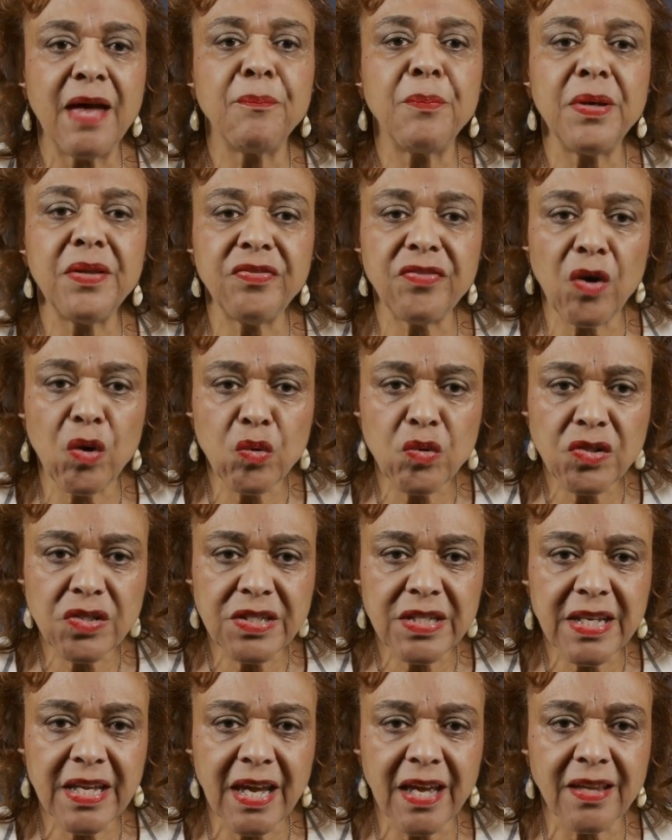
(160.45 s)
Put those
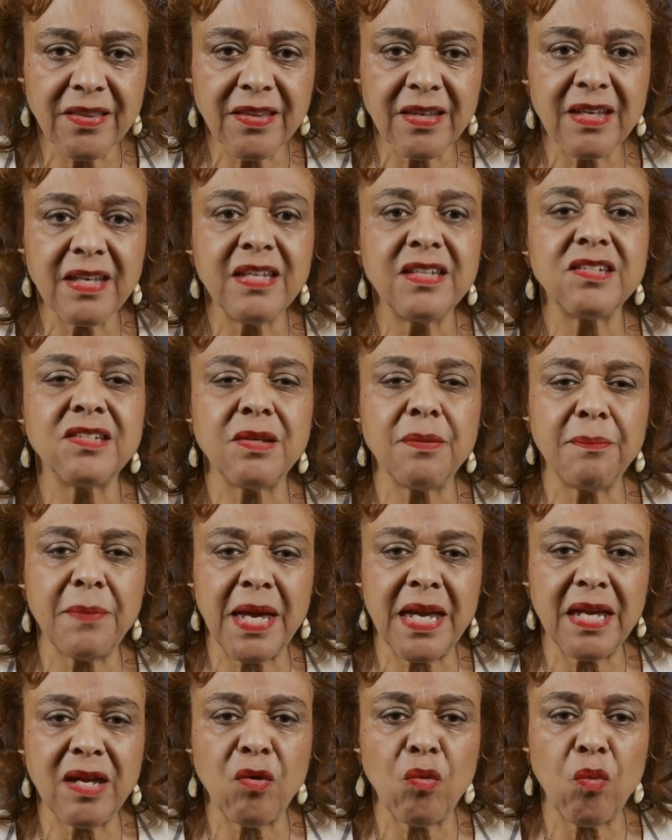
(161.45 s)
together to
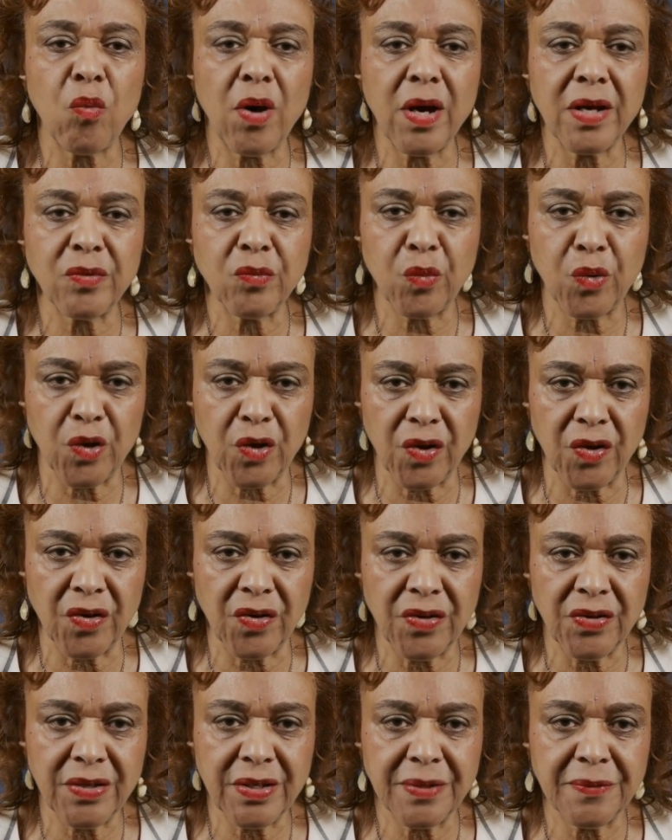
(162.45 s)
make one
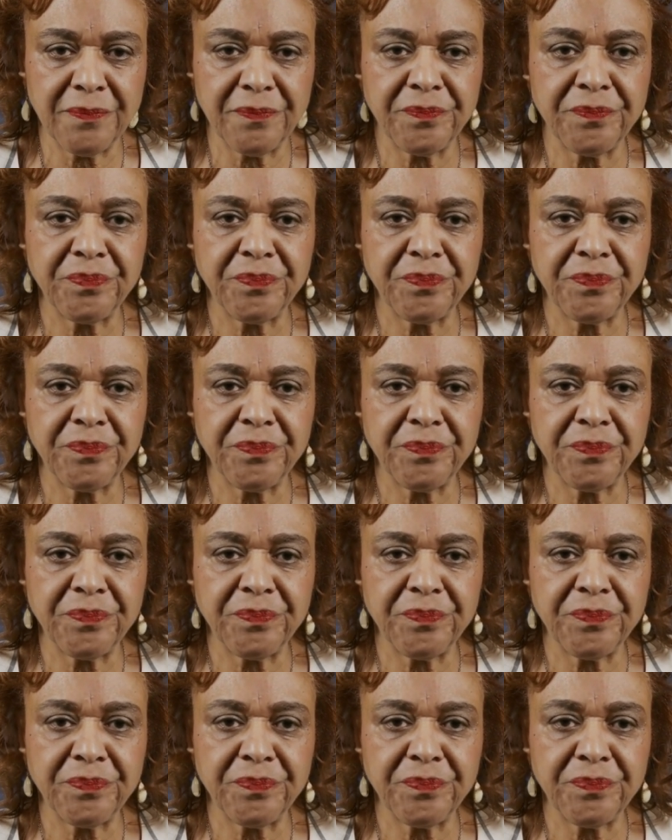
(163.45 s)
word.